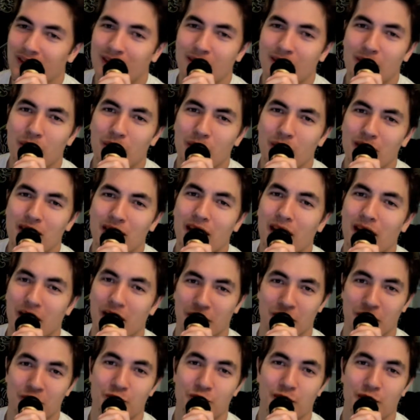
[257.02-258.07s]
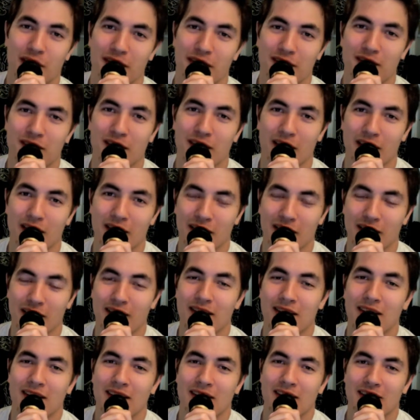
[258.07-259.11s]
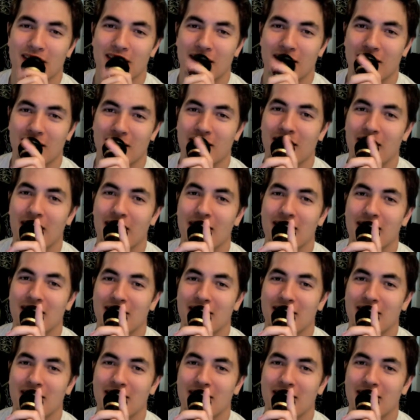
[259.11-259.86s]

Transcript: What the hell are you trying to say here? Okay?